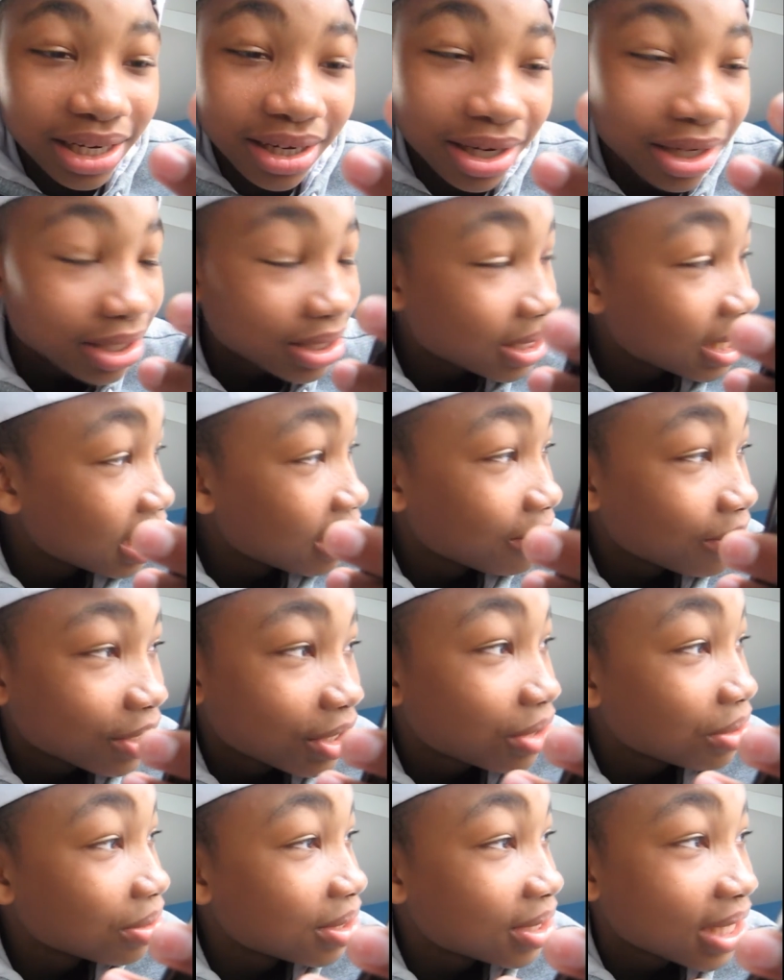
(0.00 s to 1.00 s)
even understand
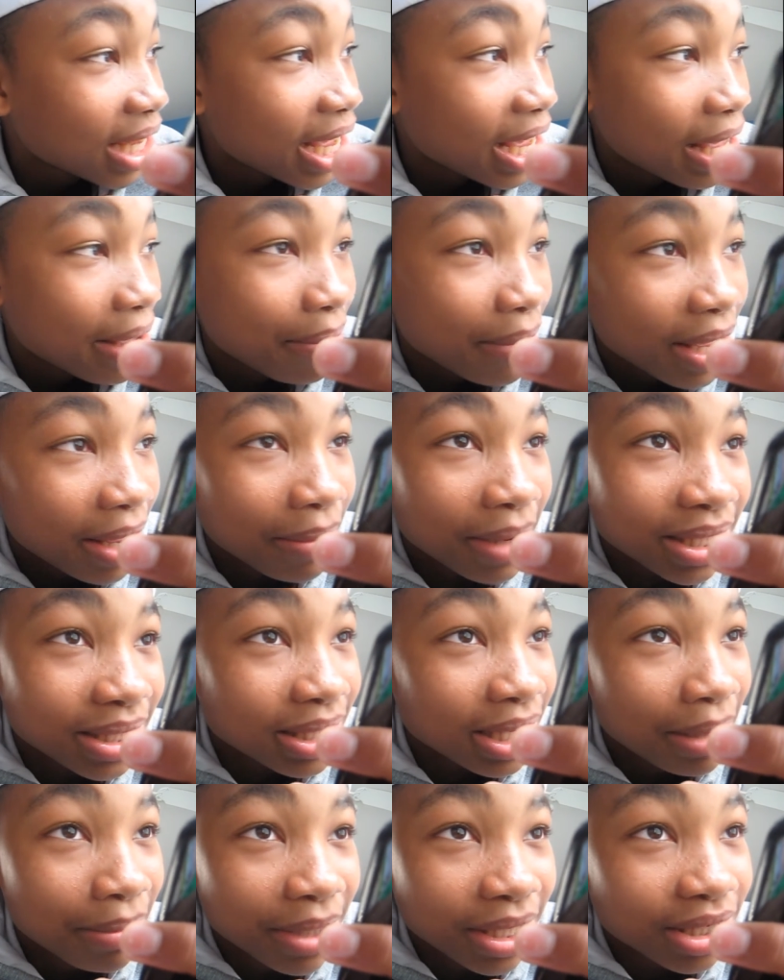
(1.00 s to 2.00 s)
what you're saying, man. My
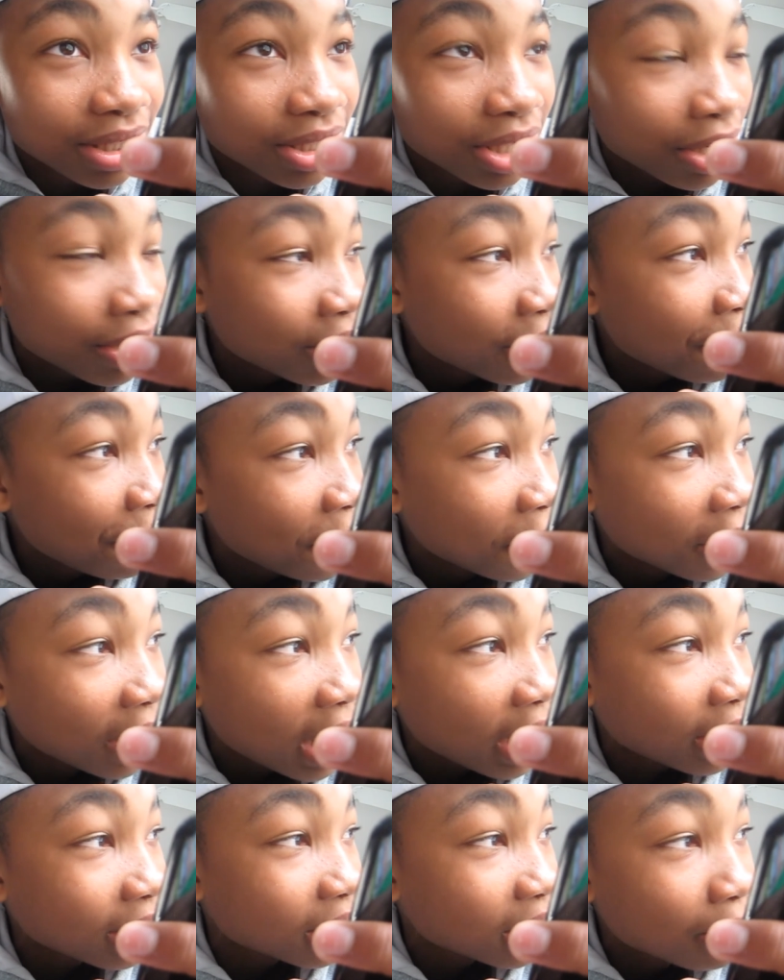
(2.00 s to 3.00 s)
stomach is hurting. It feels
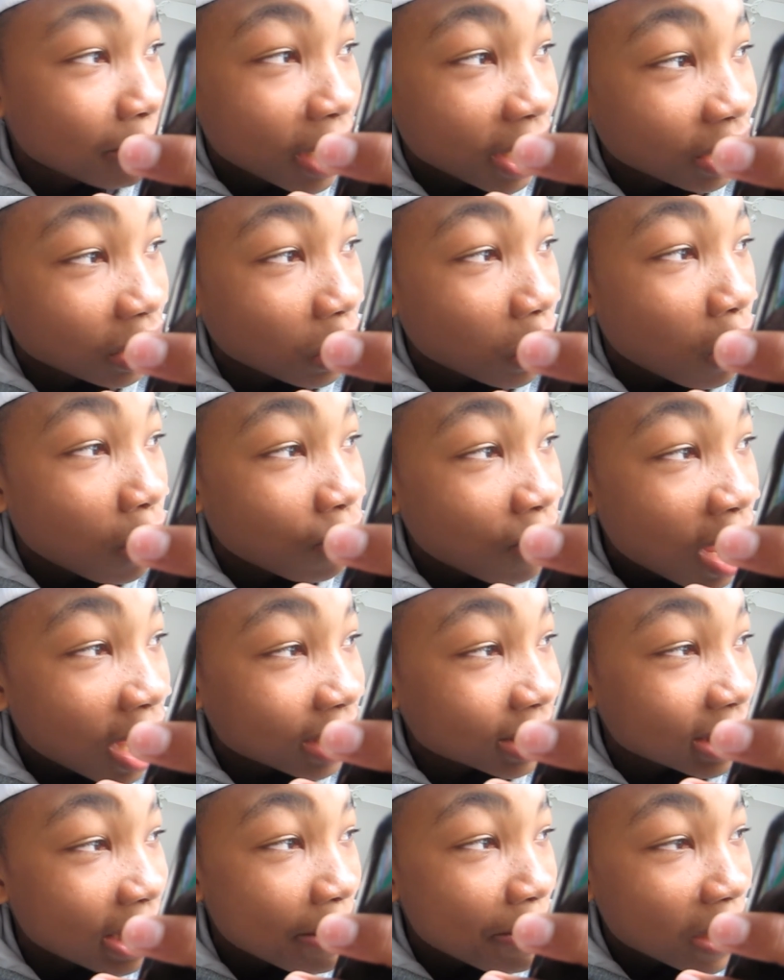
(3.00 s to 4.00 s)
like somebody throwing
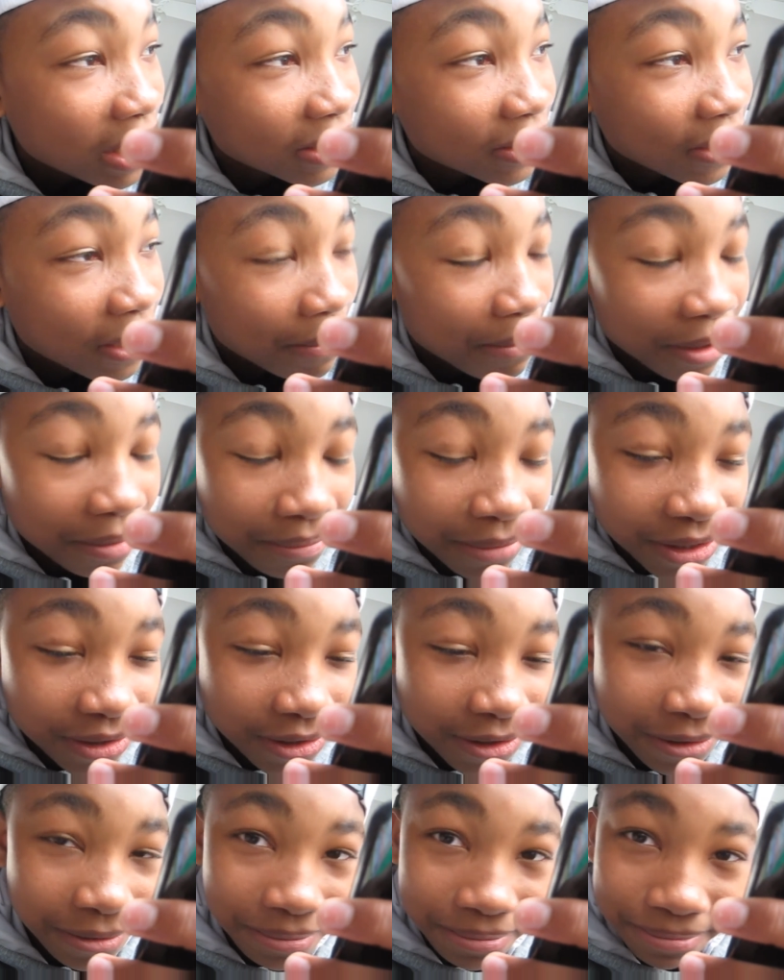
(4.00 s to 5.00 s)
rocks at my stomach,
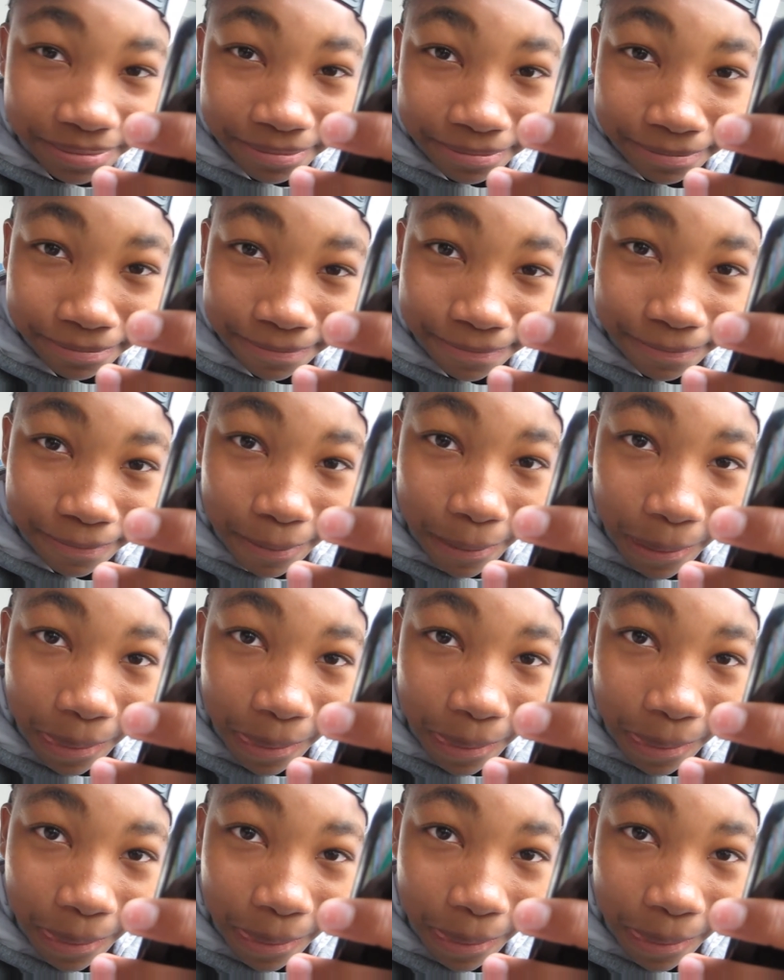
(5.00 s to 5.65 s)
mister. Alright,